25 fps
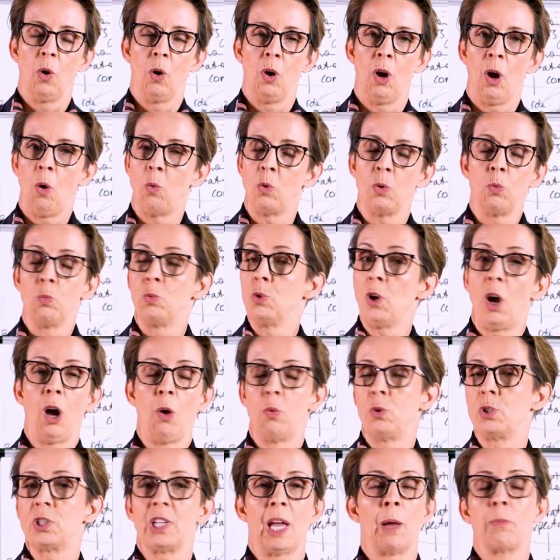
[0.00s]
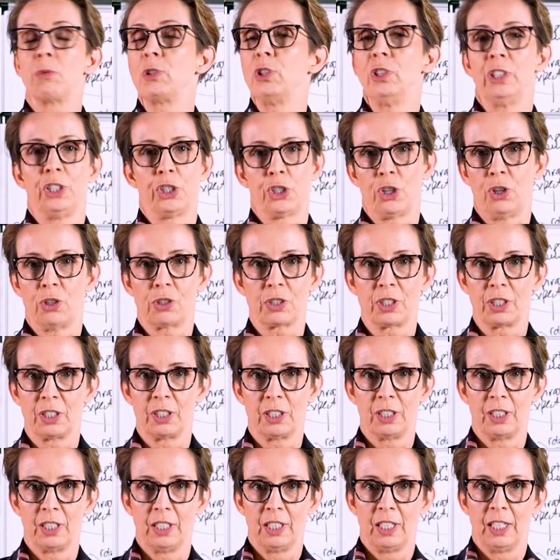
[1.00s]
I was absolutely shocked.
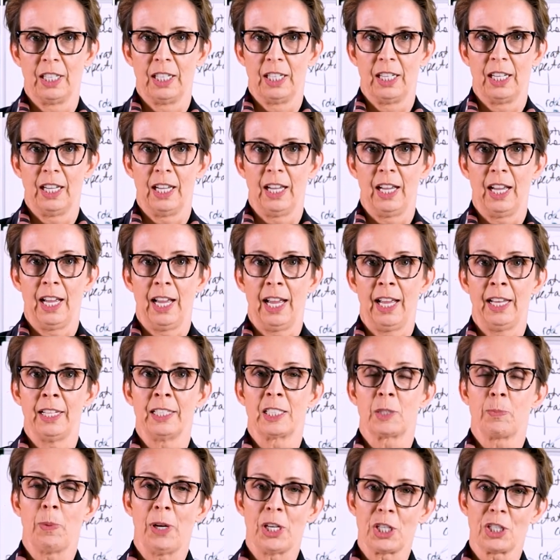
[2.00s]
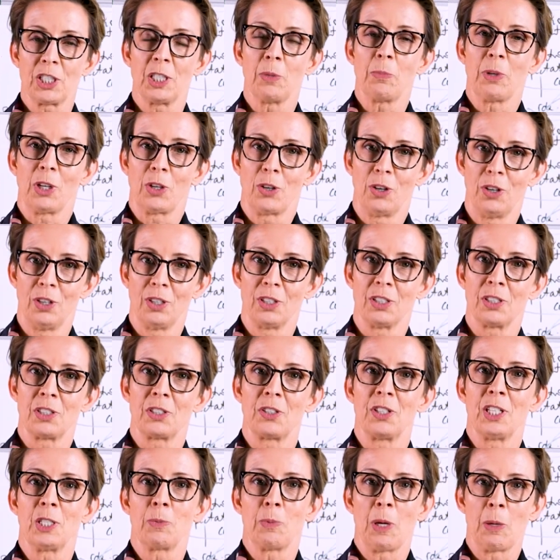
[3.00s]
And especially because
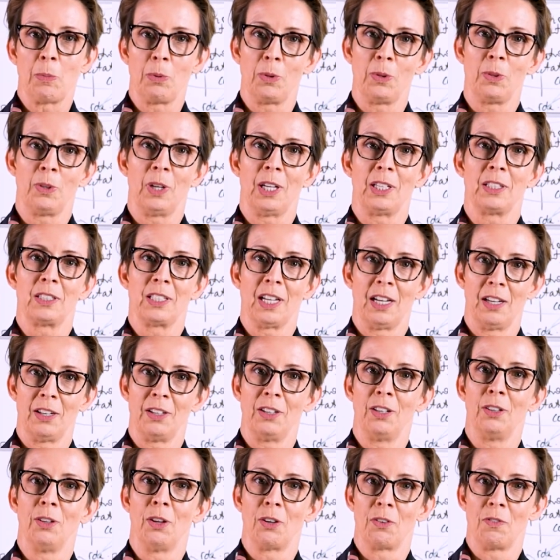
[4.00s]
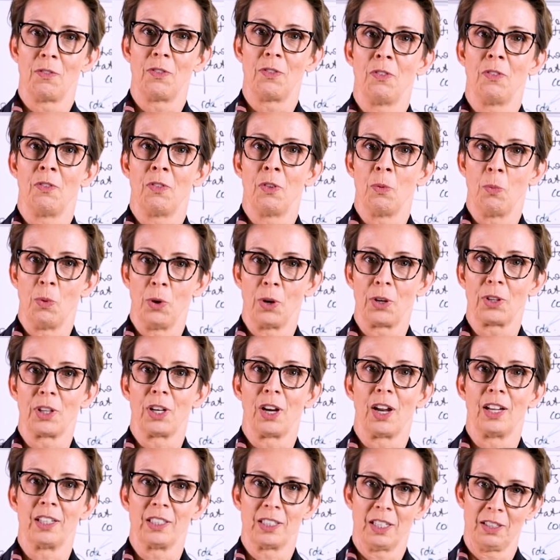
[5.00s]
these people had done a lot of the work that
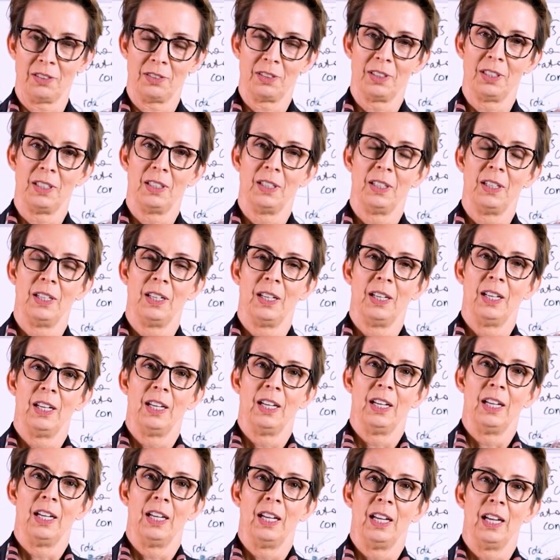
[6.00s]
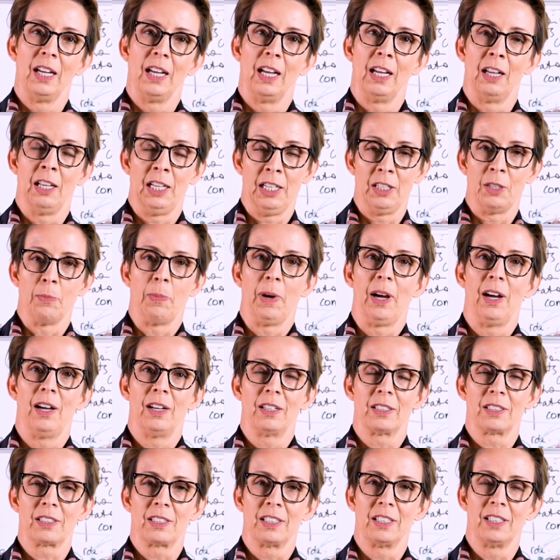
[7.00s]
I'd done in the
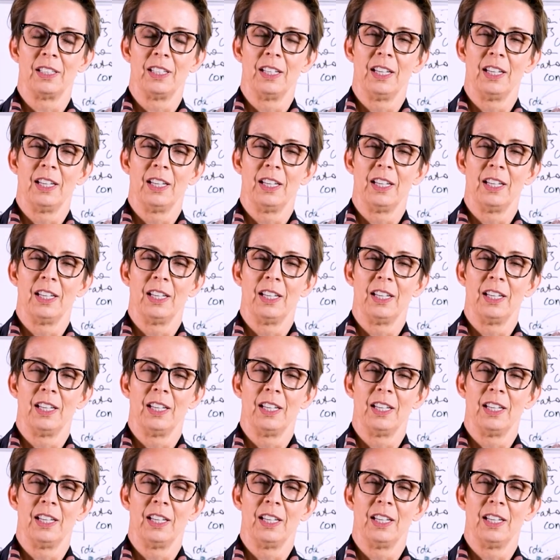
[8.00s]
past.